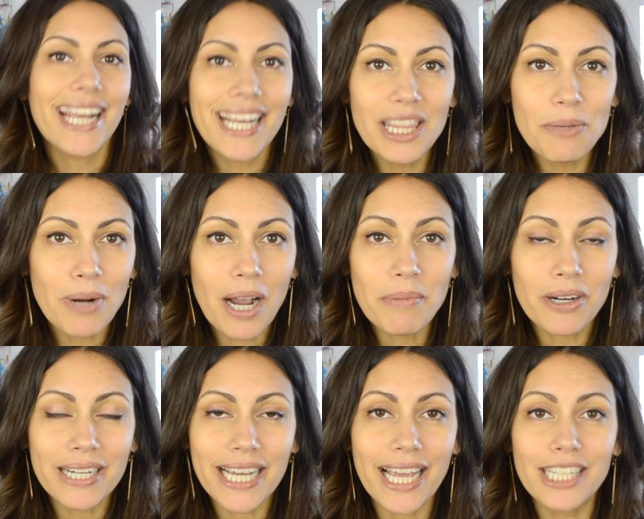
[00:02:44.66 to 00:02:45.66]
In the
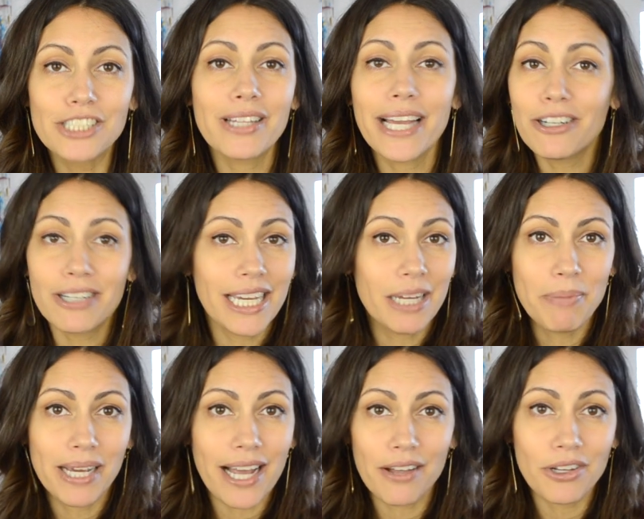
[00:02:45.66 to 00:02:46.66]
primary age, let your kid
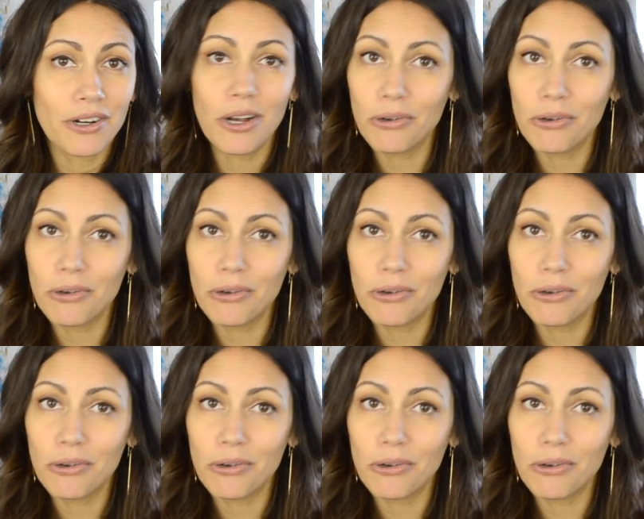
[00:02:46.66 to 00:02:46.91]
pick out their